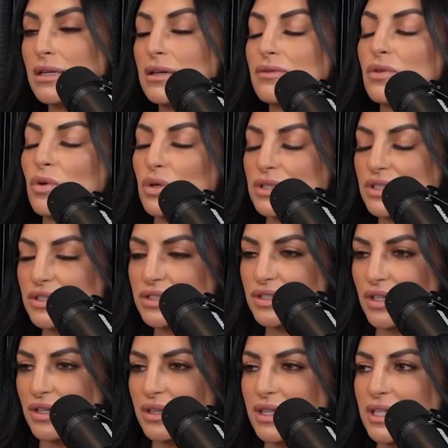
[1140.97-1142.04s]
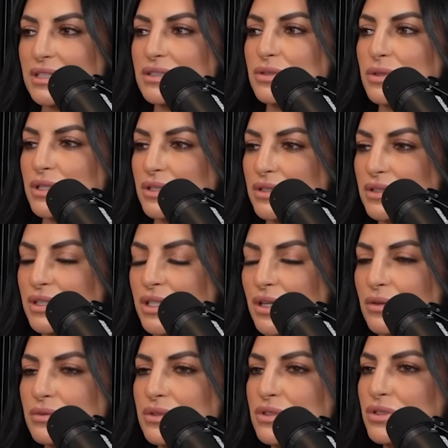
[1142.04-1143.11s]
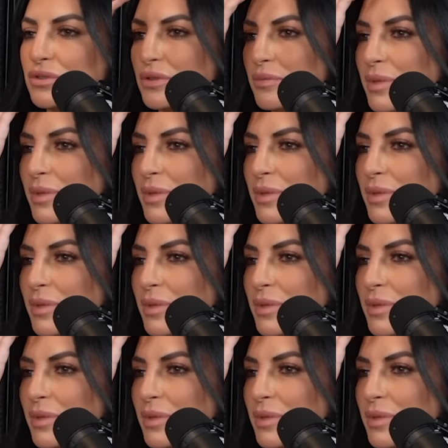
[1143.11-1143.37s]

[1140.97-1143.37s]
Of course, there's certain things you can, you know, do to